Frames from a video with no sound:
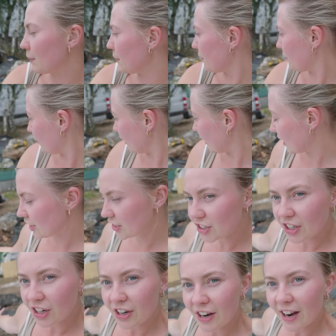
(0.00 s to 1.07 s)
We're
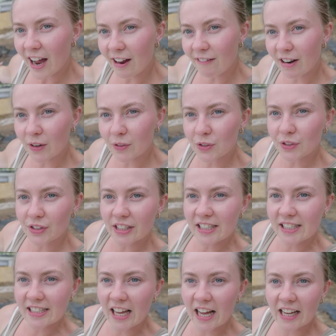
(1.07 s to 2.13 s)
finished around on this
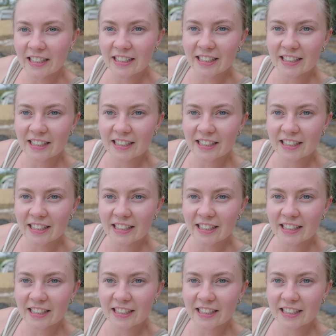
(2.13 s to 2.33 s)
side,